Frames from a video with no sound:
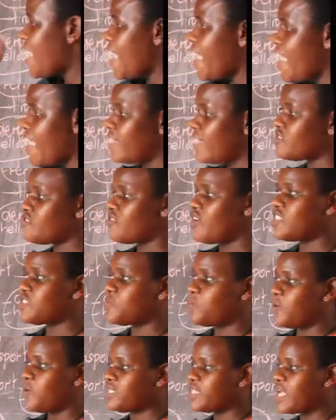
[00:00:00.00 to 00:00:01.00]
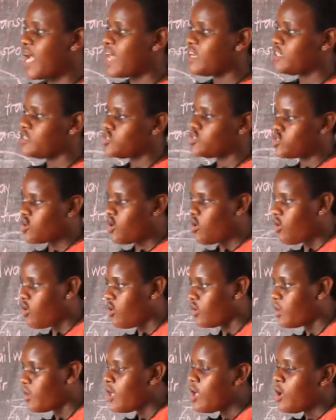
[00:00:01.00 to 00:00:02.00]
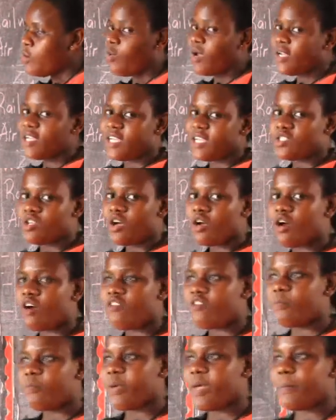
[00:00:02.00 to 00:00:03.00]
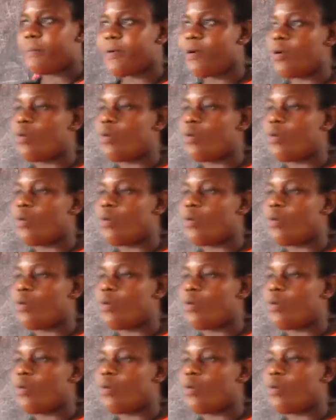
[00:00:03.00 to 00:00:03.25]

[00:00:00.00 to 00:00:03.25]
air transport, and so on. When they talk of people